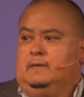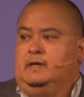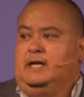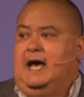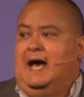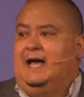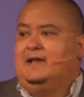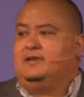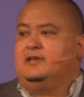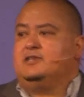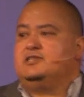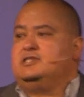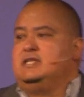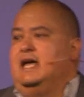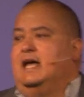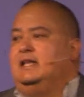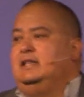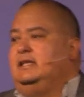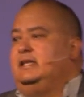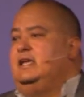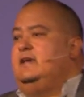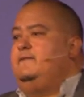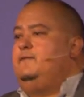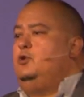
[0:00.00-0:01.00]
God does not
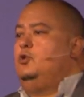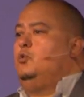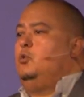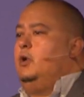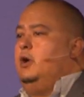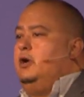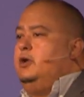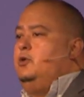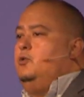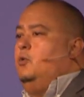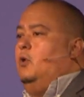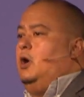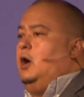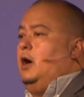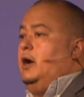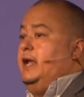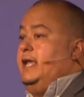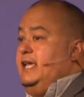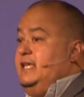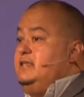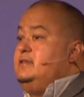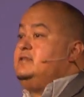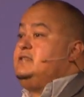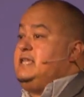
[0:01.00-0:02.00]
leave you where you are.
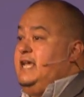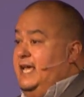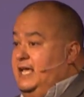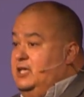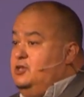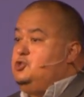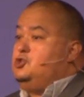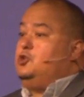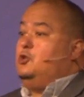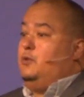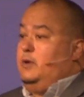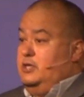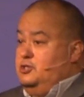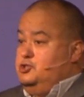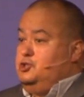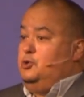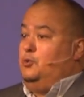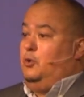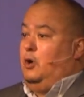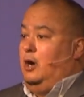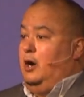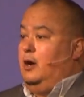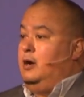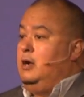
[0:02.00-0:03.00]
He takes you as
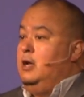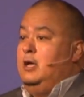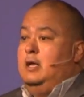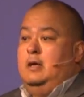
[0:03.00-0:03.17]
you are,